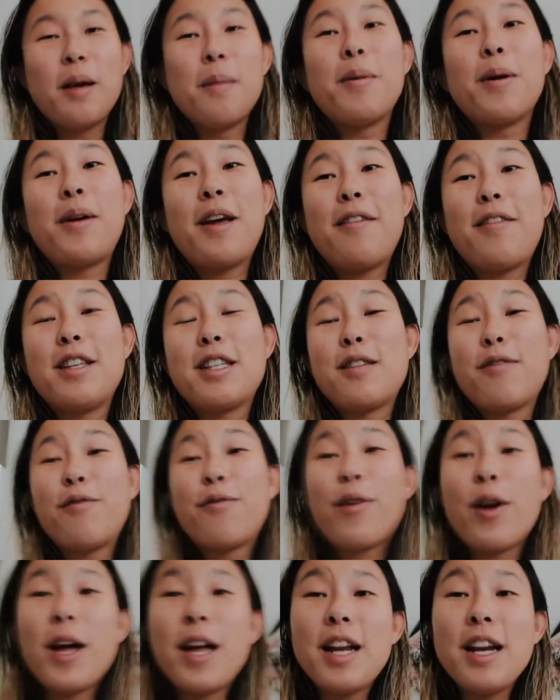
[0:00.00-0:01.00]
But we had this
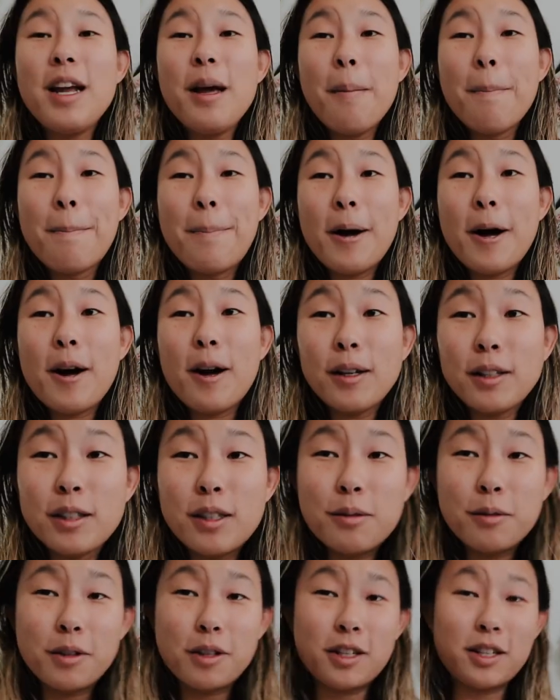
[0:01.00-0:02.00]
fun
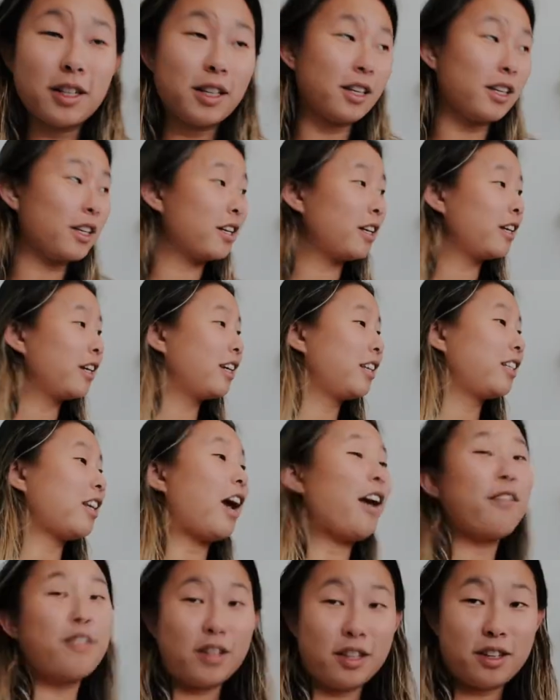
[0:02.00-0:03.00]
box we're gonna
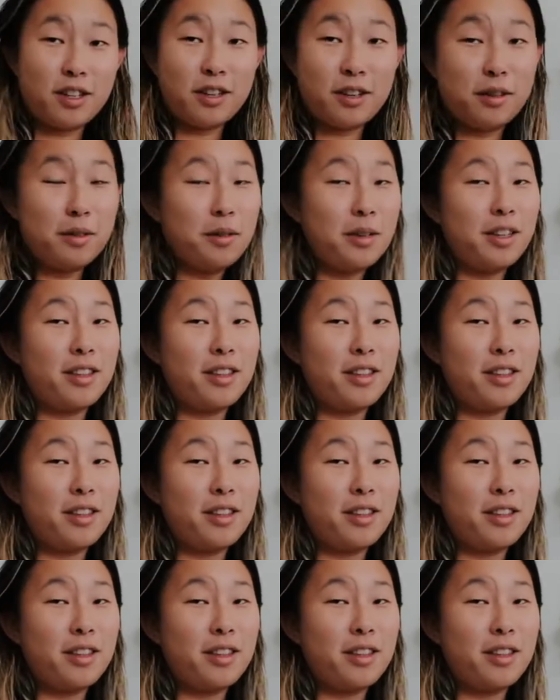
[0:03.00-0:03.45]
dive into.